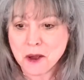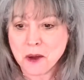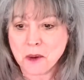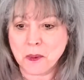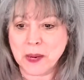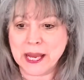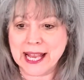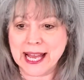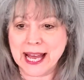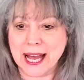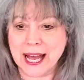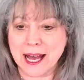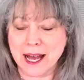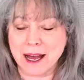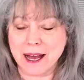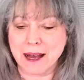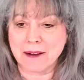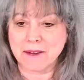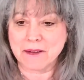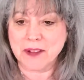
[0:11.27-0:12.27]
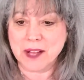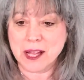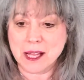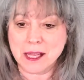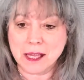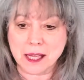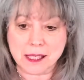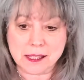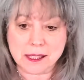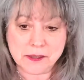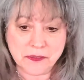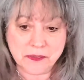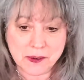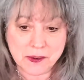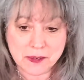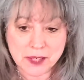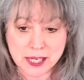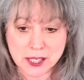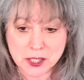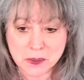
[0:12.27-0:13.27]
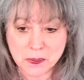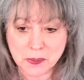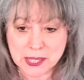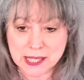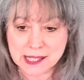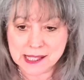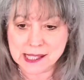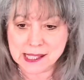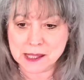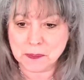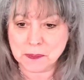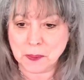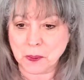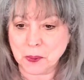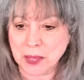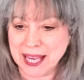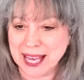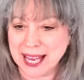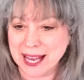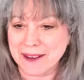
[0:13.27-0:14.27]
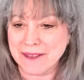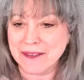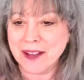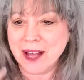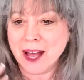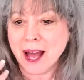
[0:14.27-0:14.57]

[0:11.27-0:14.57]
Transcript: We have lots of foundation pieces, but we have